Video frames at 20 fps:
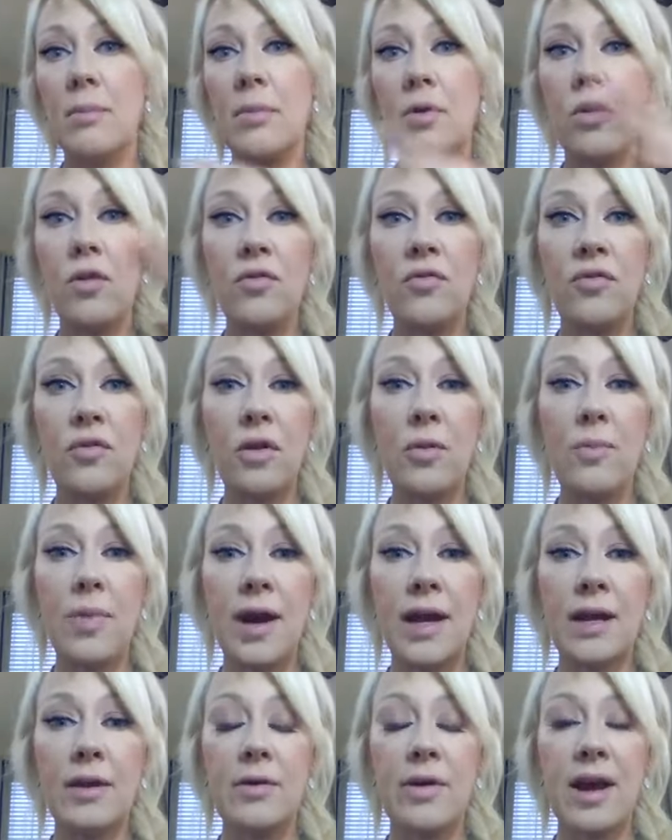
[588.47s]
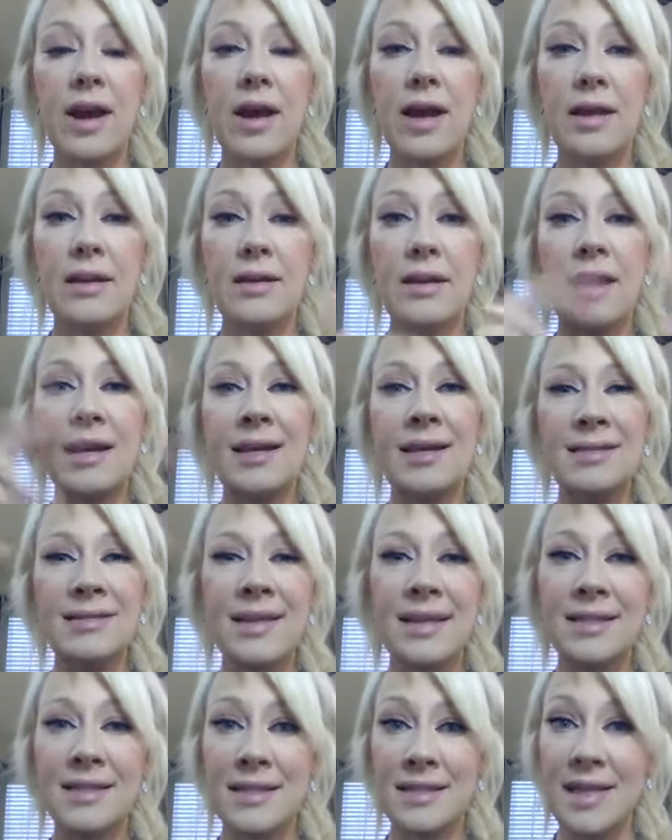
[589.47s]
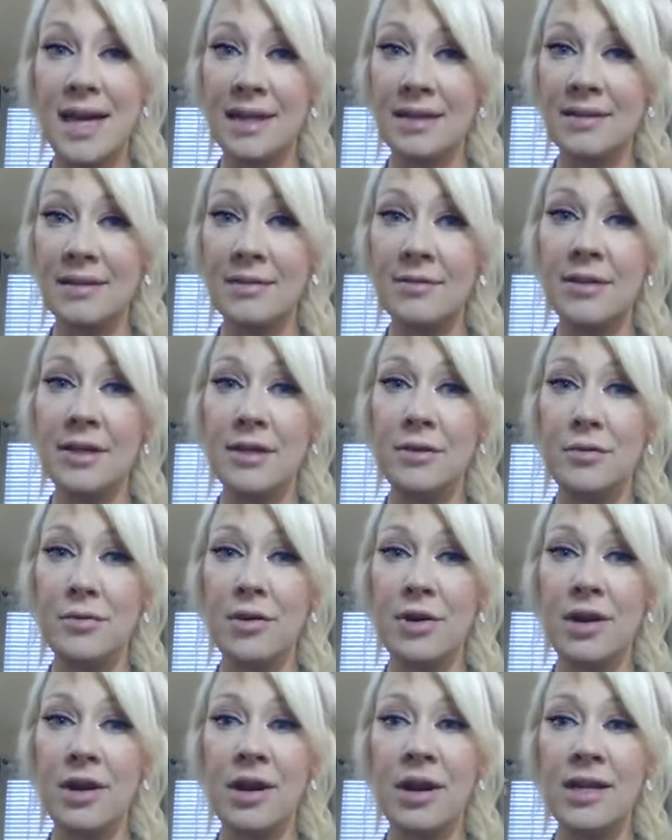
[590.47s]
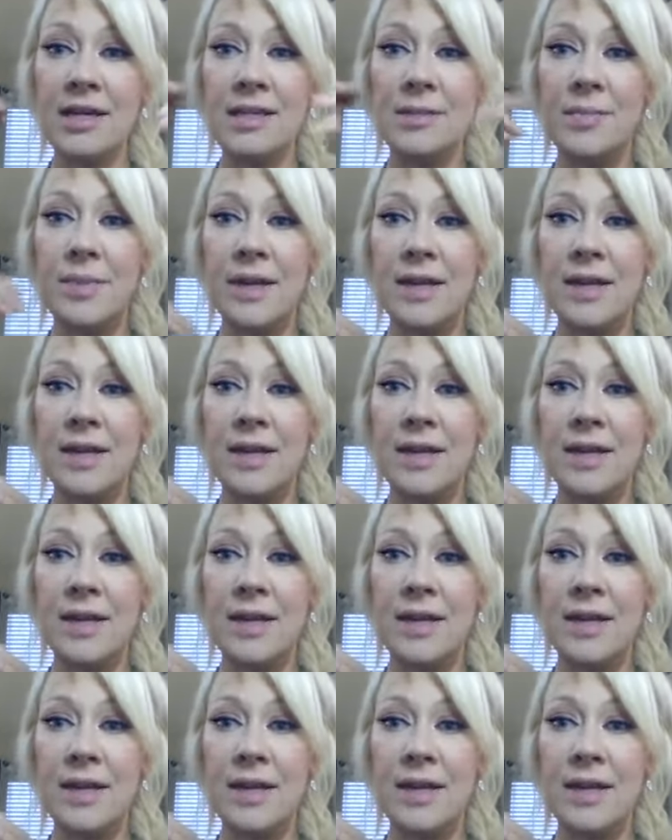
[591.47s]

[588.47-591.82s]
Go for a bike ride. I guess that's technically an organized,